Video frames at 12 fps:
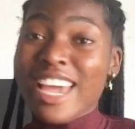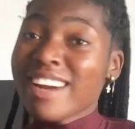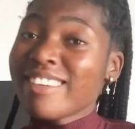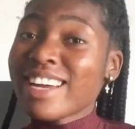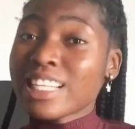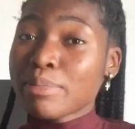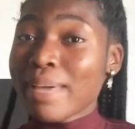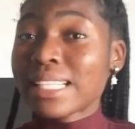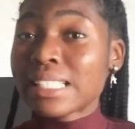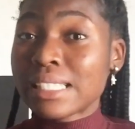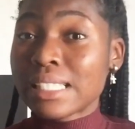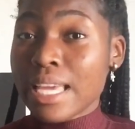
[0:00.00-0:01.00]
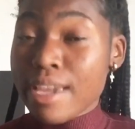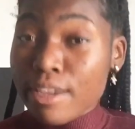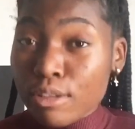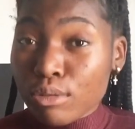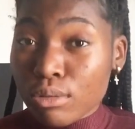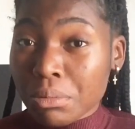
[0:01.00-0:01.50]
Respect is
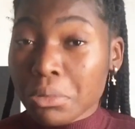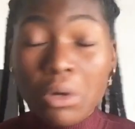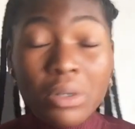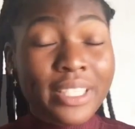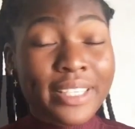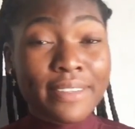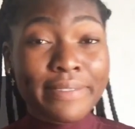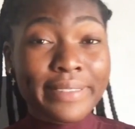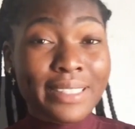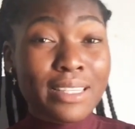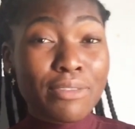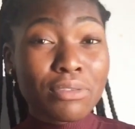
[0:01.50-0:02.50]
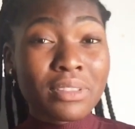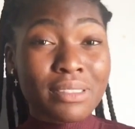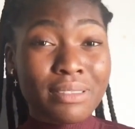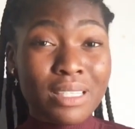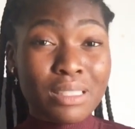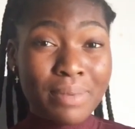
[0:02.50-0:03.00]
aimed, not giving. Even
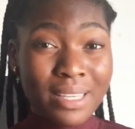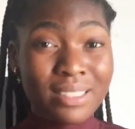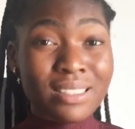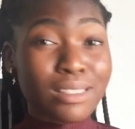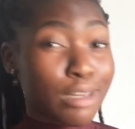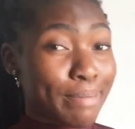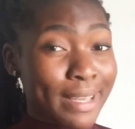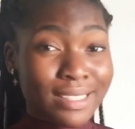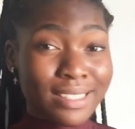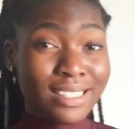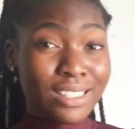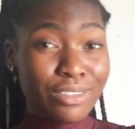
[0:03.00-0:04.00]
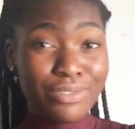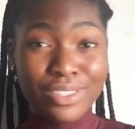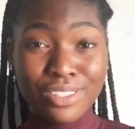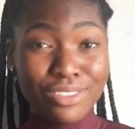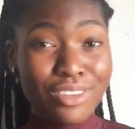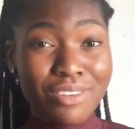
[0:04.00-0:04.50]
disrespect. Disrespect is giving.
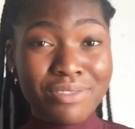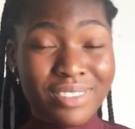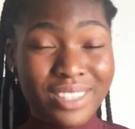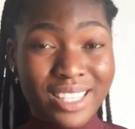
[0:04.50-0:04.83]
It's not even